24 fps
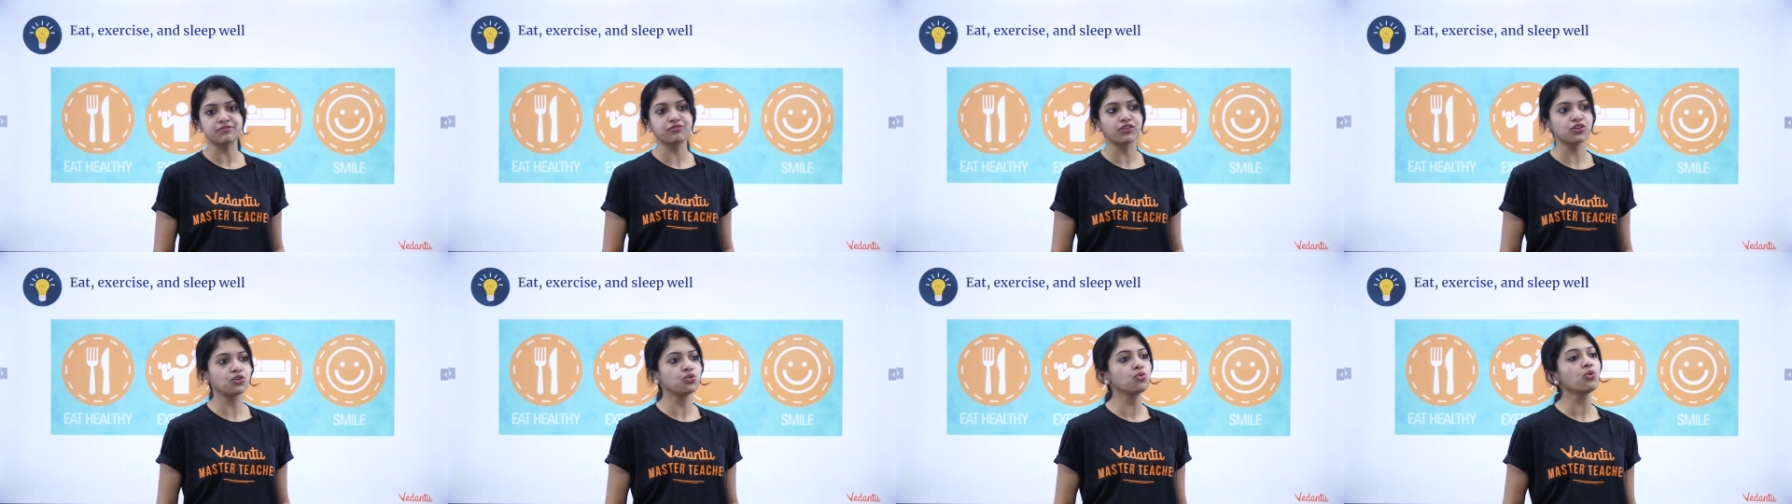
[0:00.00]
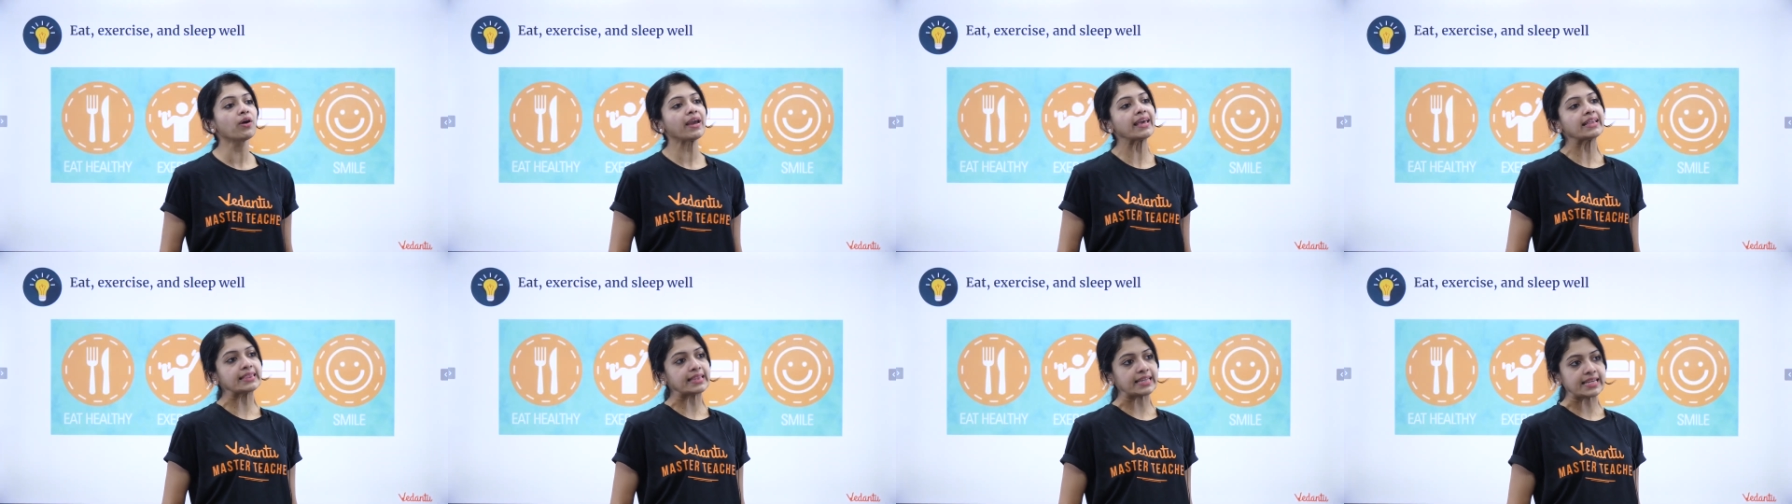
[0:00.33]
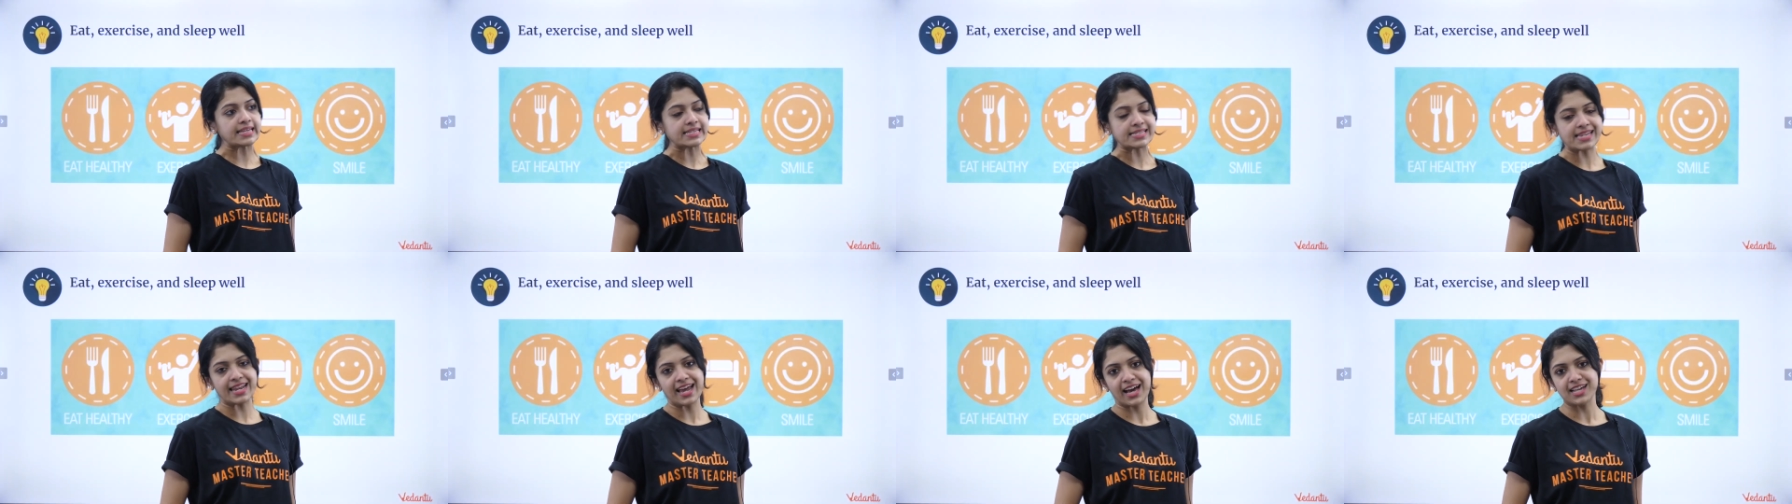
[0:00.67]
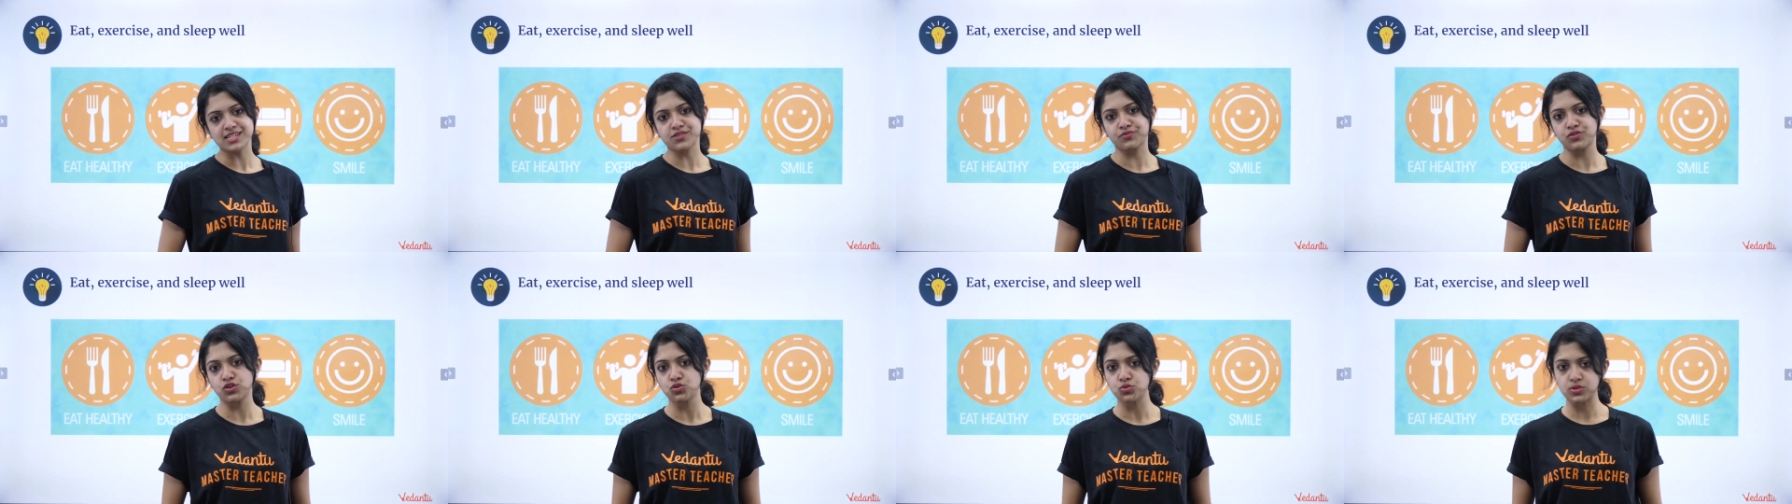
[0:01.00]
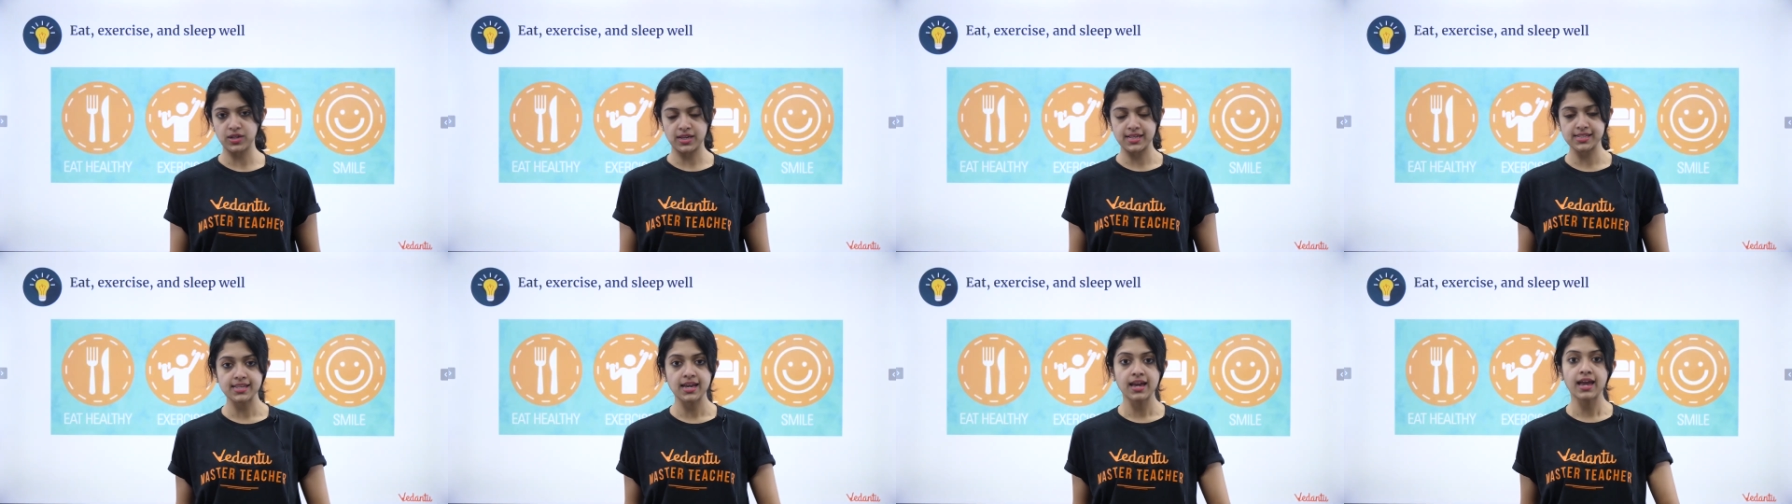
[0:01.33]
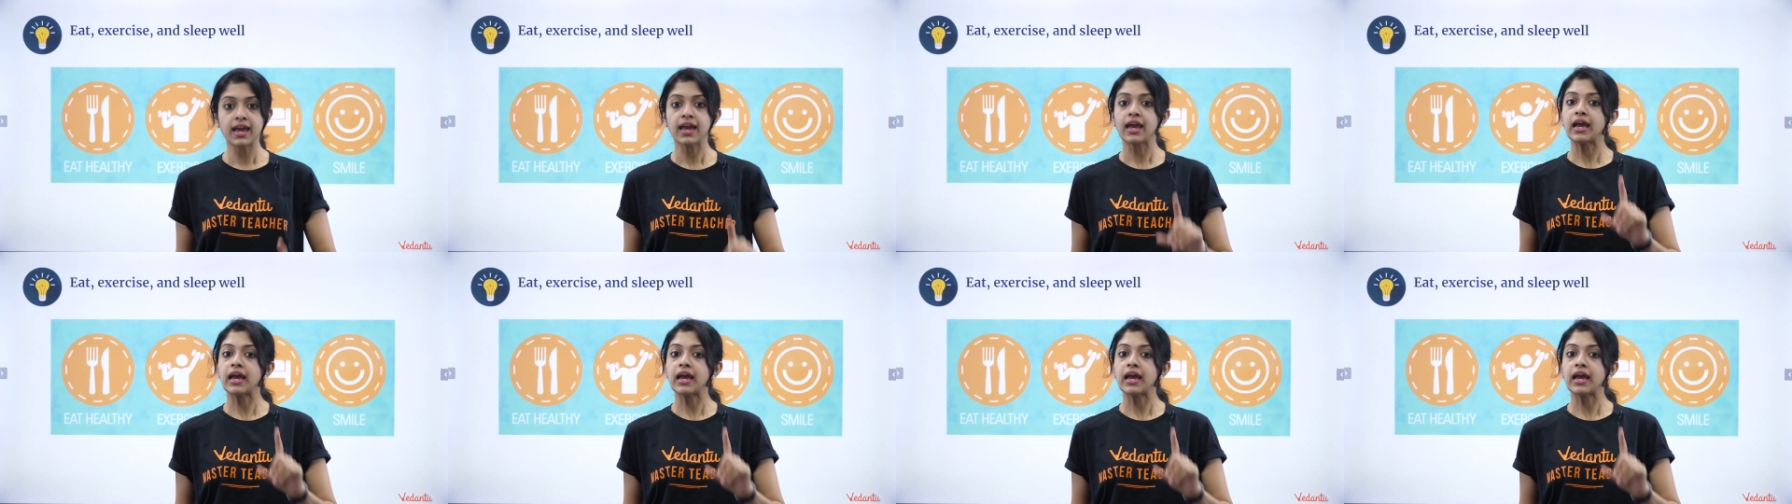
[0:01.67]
for you in these last few days.